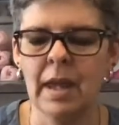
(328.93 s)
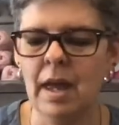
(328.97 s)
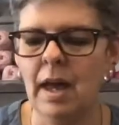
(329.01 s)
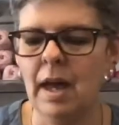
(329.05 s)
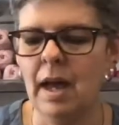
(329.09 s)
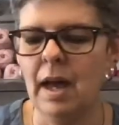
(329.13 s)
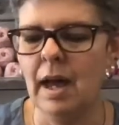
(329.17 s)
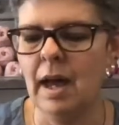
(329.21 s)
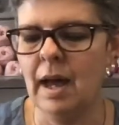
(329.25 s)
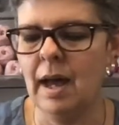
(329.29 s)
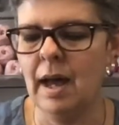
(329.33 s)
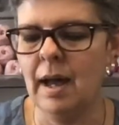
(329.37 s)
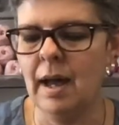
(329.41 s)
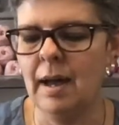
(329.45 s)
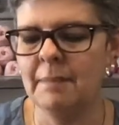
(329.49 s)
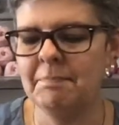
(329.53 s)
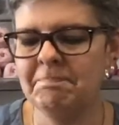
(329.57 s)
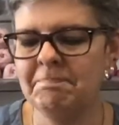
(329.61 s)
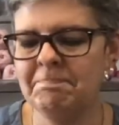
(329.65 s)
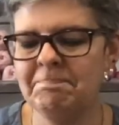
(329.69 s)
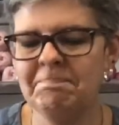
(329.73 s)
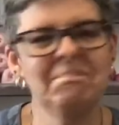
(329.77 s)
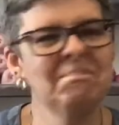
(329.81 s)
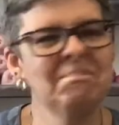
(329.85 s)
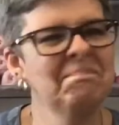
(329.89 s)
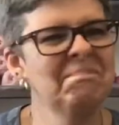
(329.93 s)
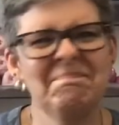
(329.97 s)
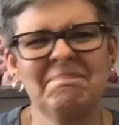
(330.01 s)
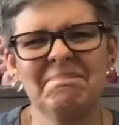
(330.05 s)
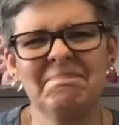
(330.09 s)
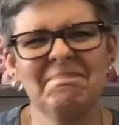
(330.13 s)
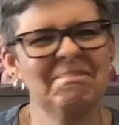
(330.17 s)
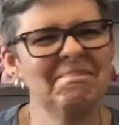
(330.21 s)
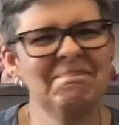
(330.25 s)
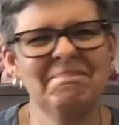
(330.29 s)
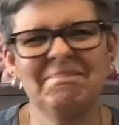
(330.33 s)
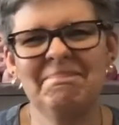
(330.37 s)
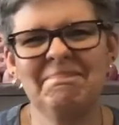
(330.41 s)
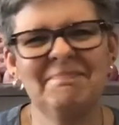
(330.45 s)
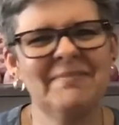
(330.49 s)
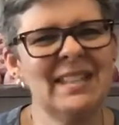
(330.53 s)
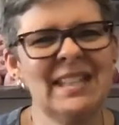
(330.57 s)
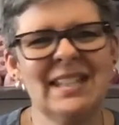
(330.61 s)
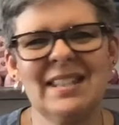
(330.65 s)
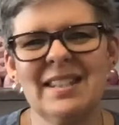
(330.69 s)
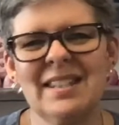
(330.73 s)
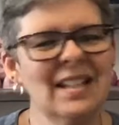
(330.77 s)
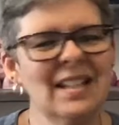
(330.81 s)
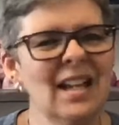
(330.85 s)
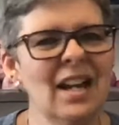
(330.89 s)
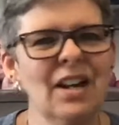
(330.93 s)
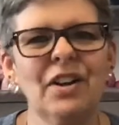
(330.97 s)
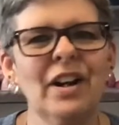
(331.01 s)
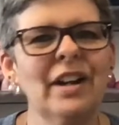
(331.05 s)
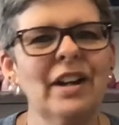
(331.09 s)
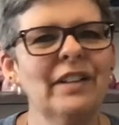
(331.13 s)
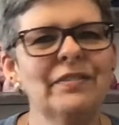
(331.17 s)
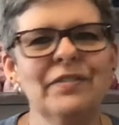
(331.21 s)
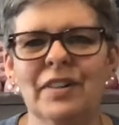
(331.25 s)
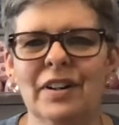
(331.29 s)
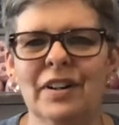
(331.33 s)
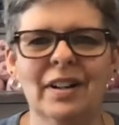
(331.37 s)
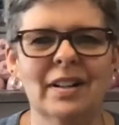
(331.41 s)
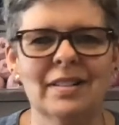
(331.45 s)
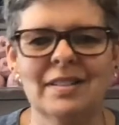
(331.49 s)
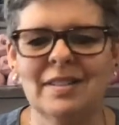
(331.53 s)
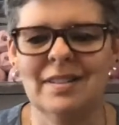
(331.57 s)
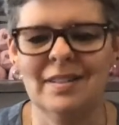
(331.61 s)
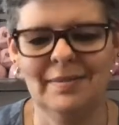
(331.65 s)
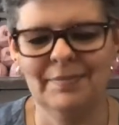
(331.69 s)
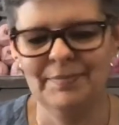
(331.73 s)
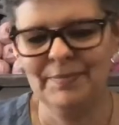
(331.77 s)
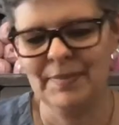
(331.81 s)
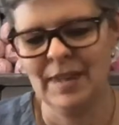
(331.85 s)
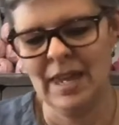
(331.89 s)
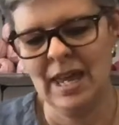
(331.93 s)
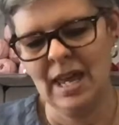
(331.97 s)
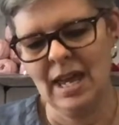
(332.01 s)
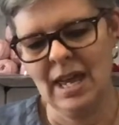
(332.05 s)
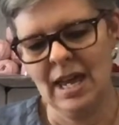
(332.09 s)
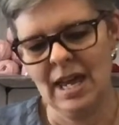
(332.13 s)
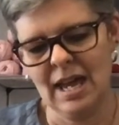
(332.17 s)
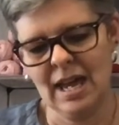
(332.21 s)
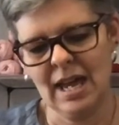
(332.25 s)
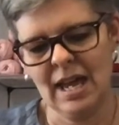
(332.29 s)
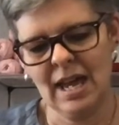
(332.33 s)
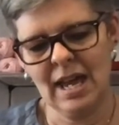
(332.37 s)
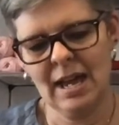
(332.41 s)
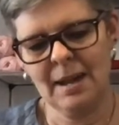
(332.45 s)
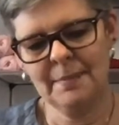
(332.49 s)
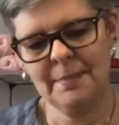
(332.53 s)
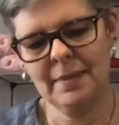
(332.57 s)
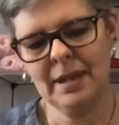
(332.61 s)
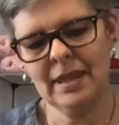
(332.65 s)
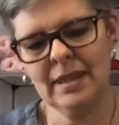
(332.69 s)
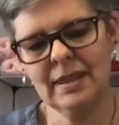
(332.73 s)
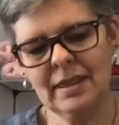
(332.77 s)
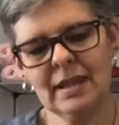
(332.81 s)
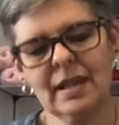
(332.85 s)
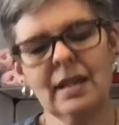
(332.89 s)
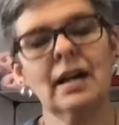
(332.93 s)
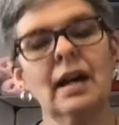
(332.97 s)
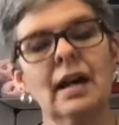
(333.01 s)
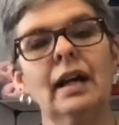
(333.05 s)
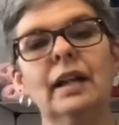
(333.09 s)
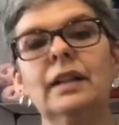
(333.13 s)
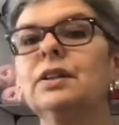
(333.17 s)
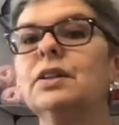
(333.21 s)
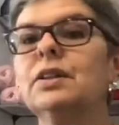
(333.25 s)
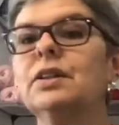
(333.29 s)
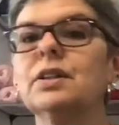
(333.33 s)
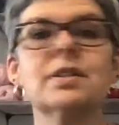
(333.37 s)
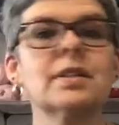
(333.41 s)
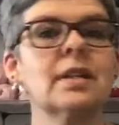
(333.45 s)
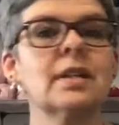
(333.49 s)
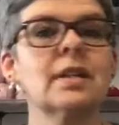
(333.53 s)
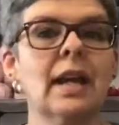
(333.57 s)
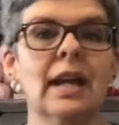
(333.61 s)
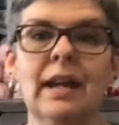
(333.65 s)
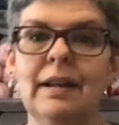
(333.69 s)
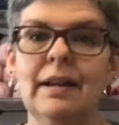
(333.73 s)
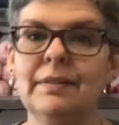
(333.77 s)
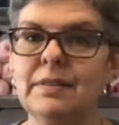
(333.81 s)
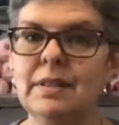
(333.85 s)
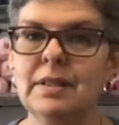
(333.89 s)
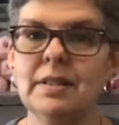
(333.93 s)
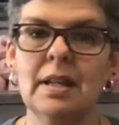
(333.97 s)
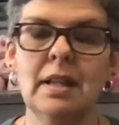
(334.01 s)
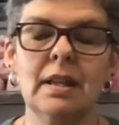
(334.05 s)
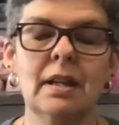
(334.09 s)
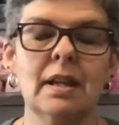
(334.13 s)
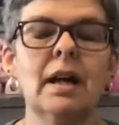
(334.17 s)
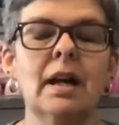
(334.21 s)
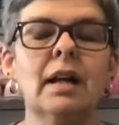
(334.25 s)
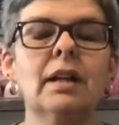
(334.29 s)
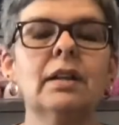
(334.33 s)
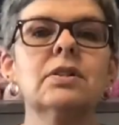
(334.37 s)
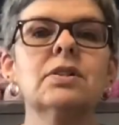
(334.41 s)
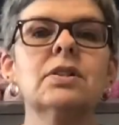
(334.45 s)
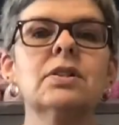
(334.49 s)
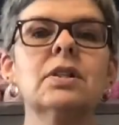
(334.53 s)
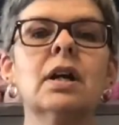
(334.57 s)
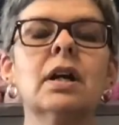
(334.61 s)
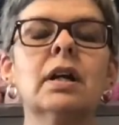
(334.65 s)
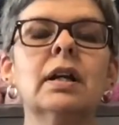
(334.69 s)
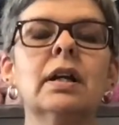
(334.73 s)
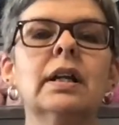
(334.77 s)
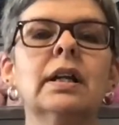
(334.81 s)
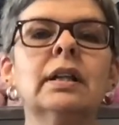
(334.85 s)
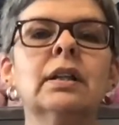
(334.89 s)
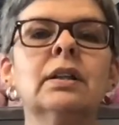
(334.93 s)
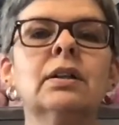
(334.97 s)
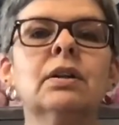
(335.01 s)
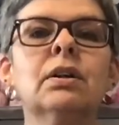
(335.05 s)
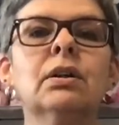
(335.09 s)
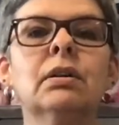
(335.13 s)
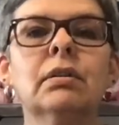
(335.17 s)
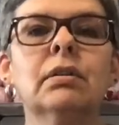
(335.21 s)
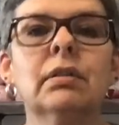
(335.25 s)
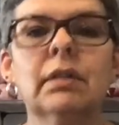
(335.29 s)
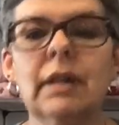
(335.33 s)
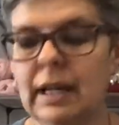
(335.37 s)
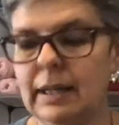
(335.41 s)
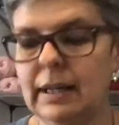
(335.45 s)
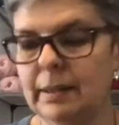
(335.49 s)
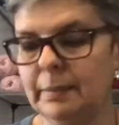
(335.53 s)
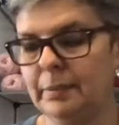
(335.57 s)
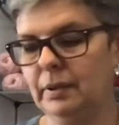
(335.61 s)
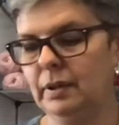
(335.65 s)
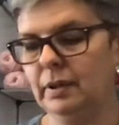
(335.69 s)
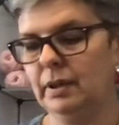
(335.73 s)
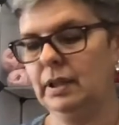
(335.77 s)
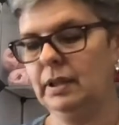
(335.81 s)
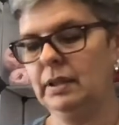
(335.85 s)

This is not great for us. The colors, I have to say the colors are incredible.